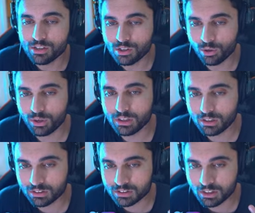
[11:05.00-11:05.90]

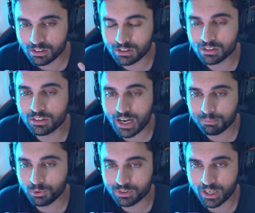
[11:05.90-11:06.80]
Knowing the
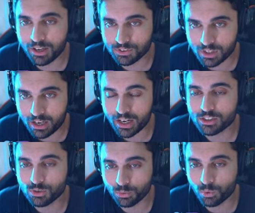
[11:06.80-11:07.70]
type of devs that
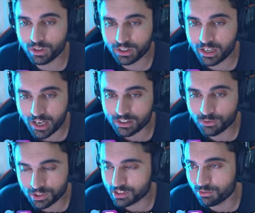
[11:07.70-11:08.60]
actually work at
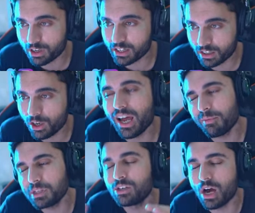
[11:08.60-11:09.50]
Activision right now,
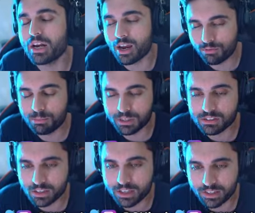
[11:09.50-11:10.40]
I mean, not
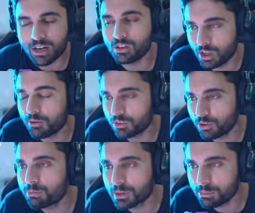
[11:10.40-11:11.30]
everybody's like that. A lot of
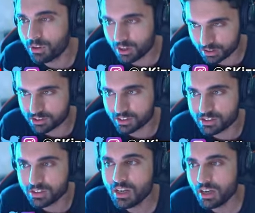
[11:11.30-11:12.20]
good people
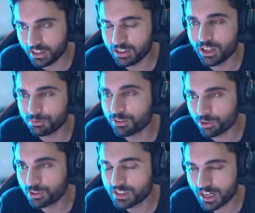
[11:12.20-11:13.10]
exist and a lot of
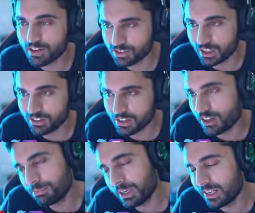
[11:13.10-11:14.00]
good devs are
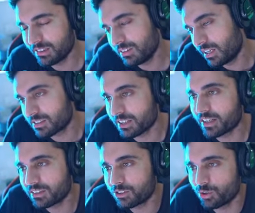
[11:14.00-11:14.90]
there, but it's
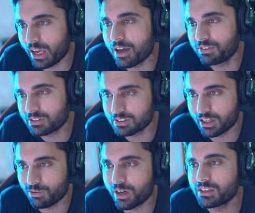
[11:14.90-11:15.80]
like they don't have the
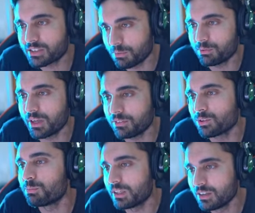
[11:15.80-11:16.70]
say, right? Some of them
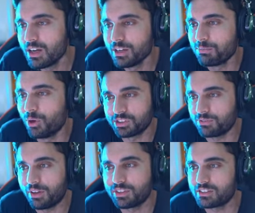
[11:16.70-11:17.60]
do, but most
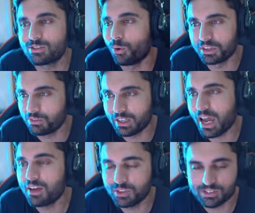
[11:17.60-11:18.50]
of them just don't even
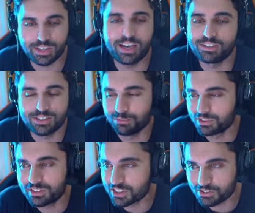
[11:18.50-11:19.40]
have the say, and
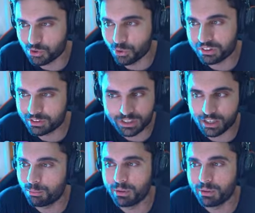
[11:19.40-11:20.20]
some just don't even care.